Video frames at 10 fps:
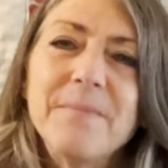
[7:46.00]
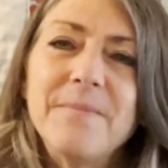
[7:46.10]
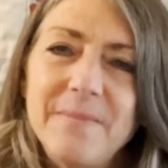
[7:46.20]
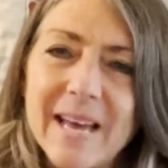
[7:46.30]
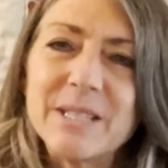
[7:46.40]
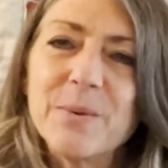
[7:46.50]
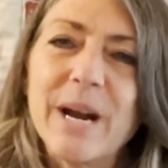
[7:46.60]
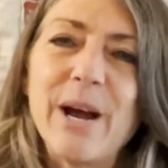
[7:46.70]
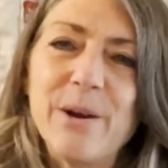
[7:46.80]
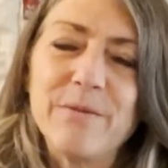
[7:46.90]
That's what
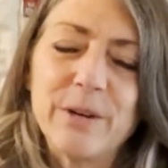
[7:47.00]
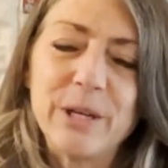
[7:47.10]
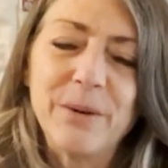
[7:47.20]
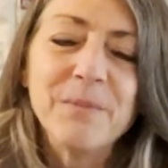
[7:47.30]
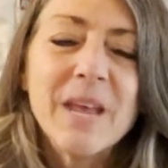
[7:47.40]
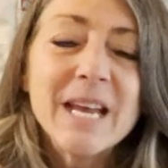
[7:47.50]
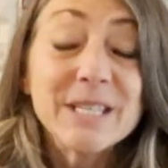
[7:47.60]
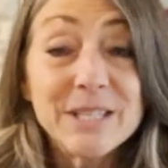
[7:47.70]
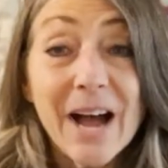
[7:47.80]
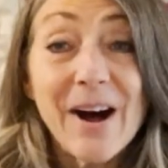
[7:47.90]
I hope for you.
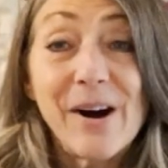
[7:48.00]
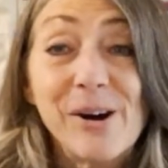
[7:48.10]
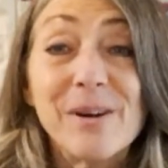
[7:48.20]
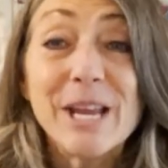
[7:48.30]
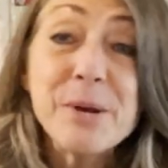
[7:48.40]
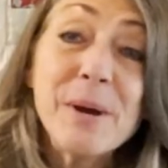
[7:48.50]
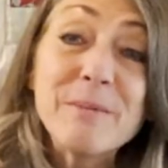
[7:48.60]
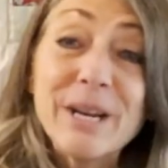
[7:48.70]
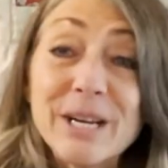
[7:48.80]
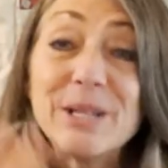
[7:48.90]
So anyway,
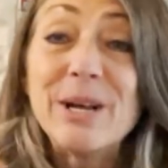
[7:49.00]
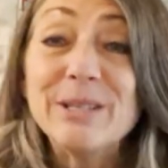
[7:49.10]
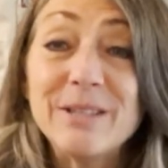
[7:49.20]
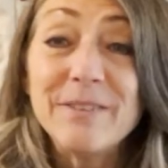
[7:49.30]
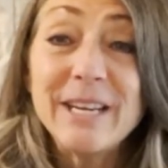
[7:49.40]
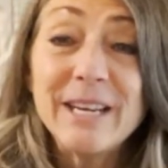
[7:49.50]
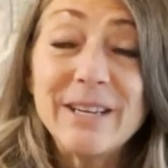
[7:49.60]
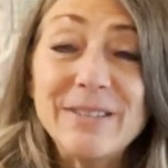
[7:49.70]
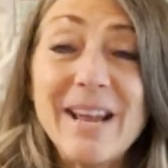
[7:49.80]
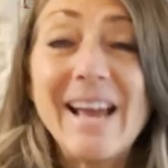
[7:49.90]
I'm going to close the
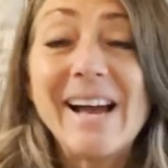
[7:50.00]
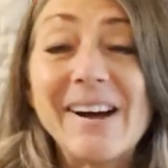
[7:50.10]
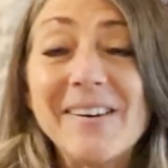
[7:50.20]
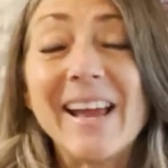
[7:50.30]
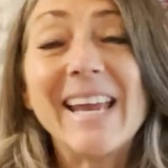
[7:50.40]
video now,